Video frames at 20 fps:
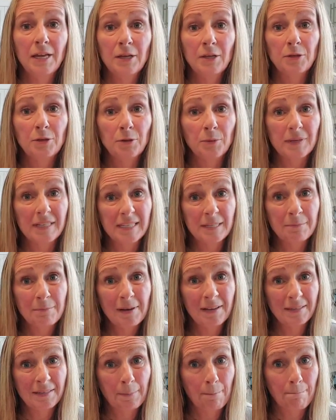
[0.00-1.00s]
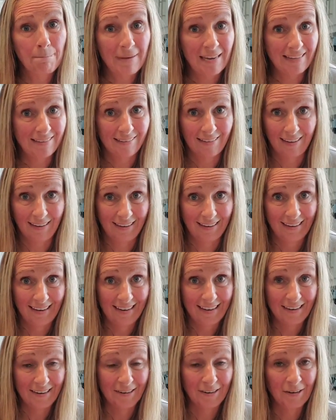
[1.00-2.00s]
So it smells amazing in
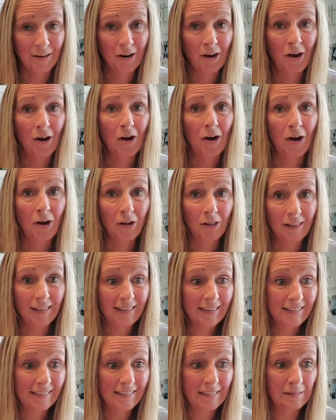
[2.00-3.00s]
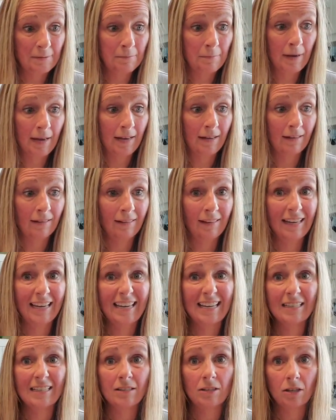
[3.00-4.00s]
here. All I can smell
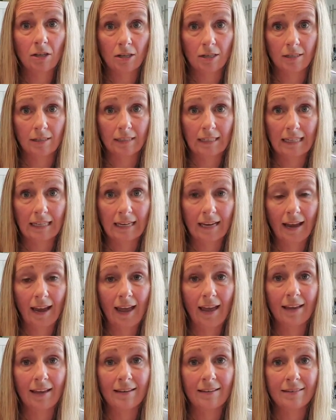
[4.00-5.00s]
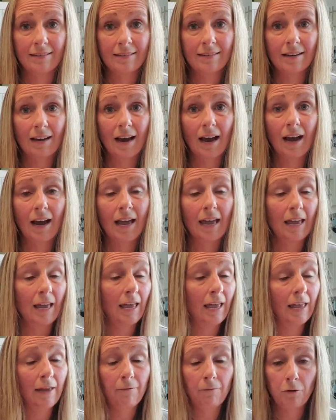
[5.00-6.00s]
is garlic. And
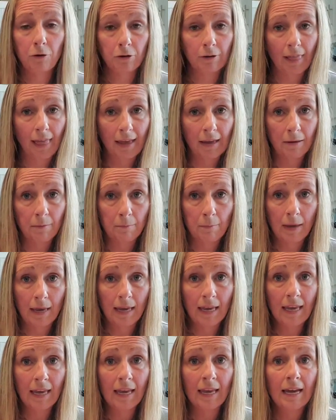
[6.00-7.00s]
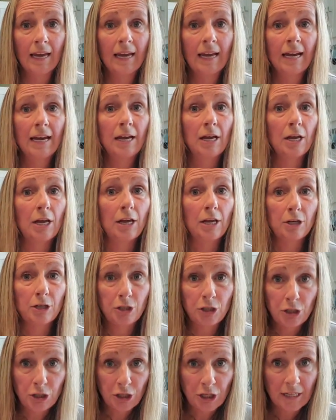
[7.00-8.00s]
if you're like me,
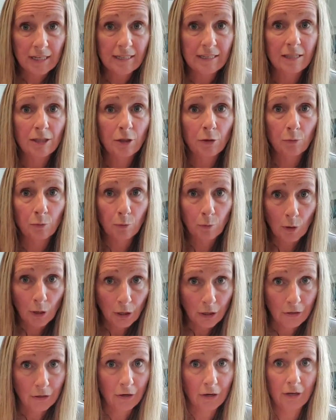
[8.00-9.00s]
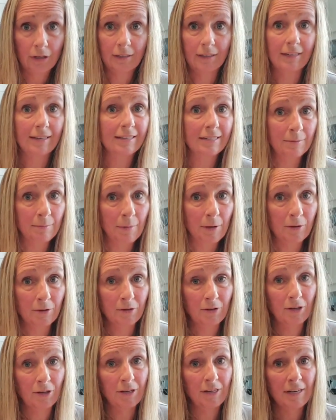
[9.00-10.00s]
just the raw garlic
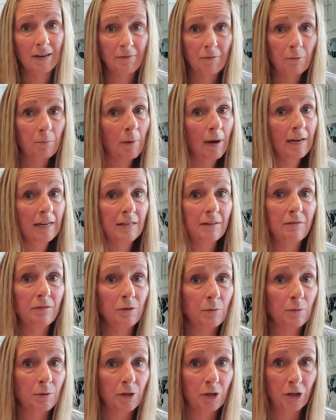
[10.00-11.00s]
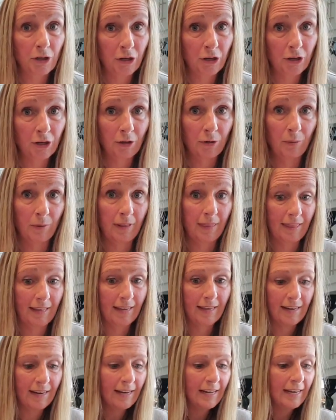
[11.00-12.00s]
smells good. Never mind if you were to cook with it.